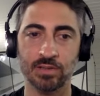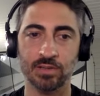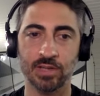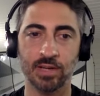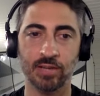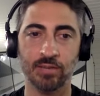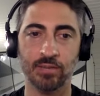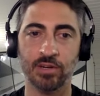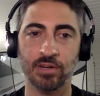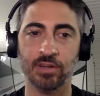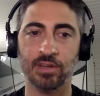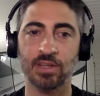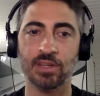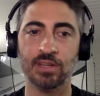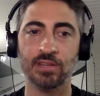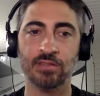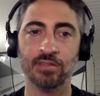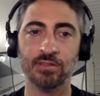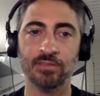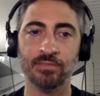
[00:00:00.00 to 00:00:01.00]
Knight
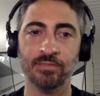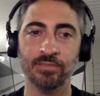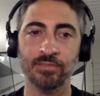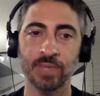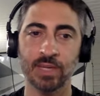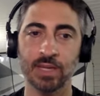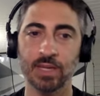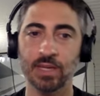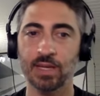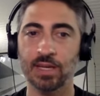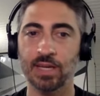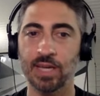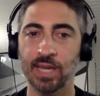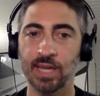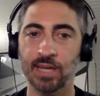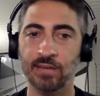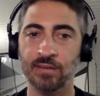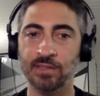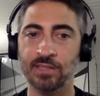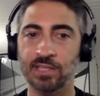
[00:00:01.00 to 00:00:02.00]
Marketing Group,
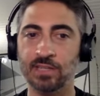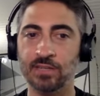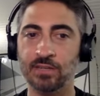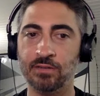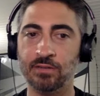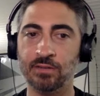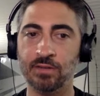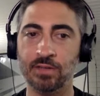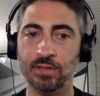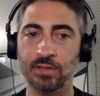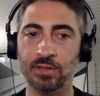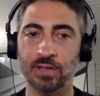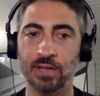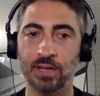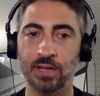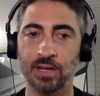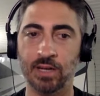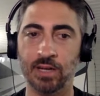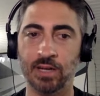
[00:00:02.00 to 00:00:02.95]
Energy Coil.